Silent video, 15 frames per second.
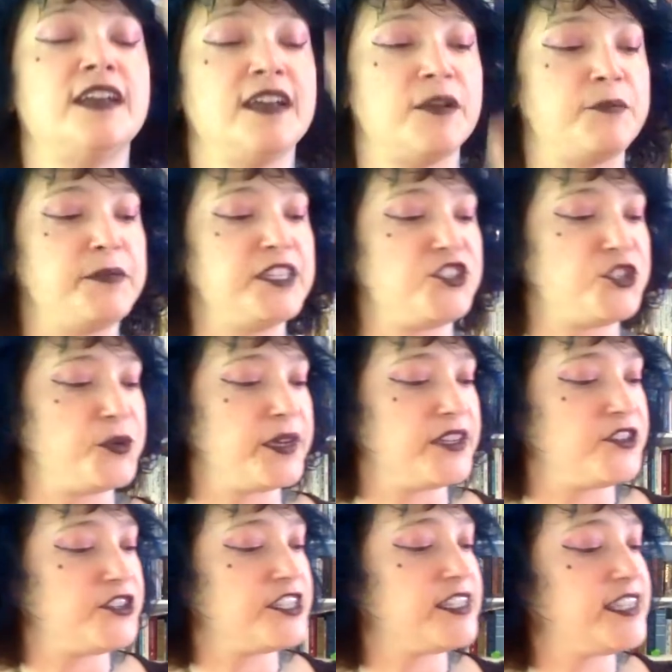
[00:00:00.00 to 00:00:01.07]
Miss you, Aunt
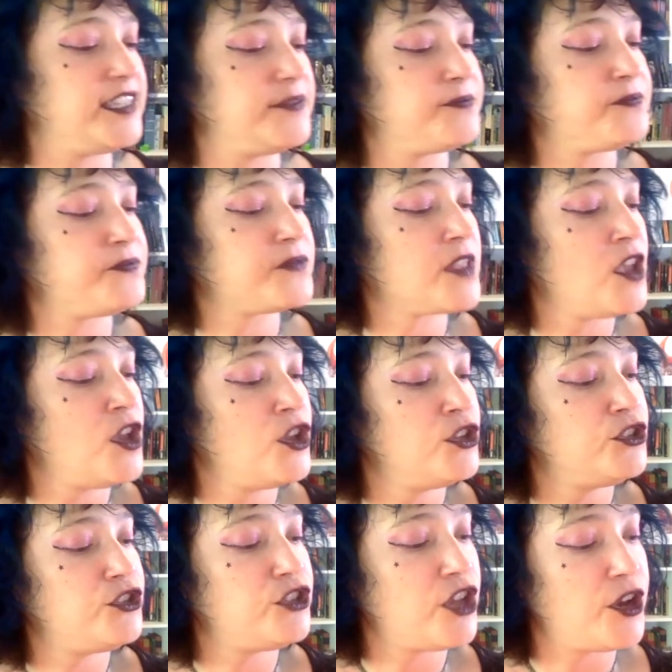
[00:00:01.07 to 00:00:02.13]
Ernestine.
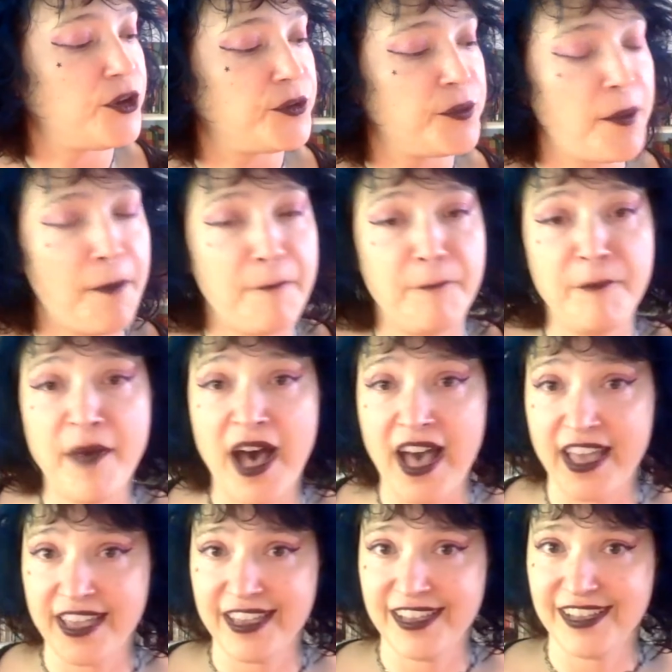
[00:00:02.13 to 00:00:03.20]
So,
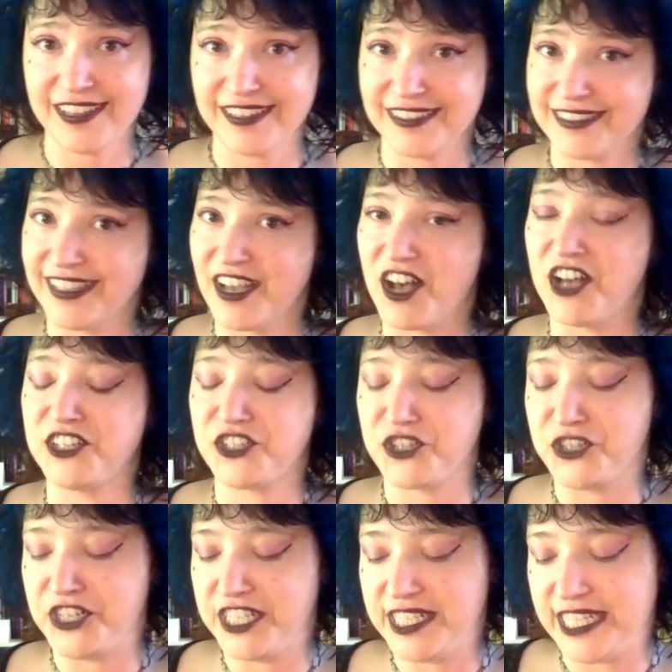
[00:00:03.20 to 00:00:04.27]
my Aunt
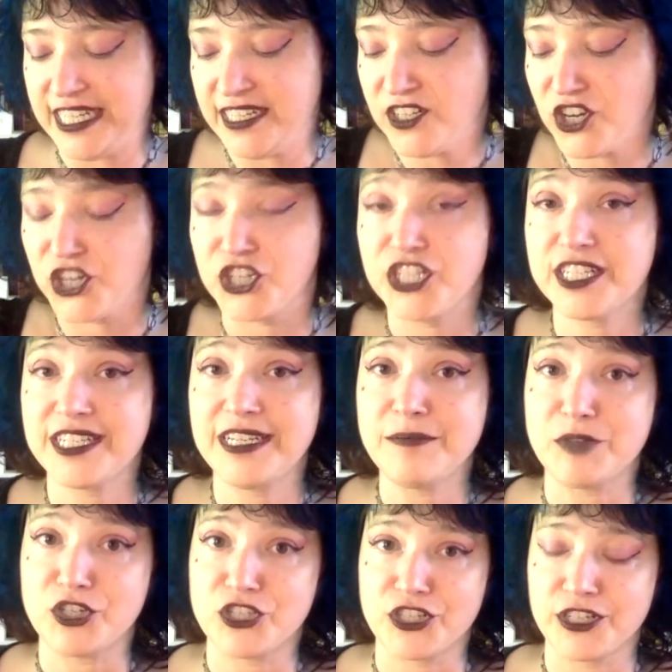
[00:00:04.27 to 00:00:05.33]
Ernestine, Ernestine
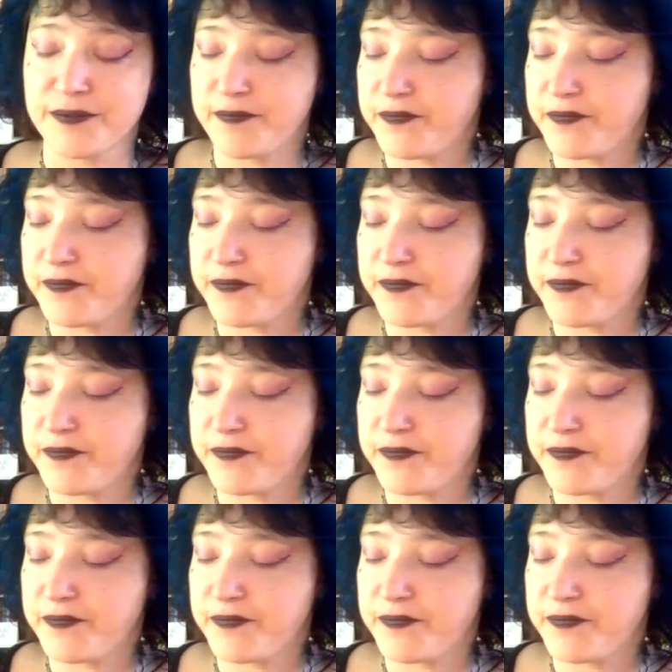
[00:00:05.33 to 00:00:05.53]
Mercer,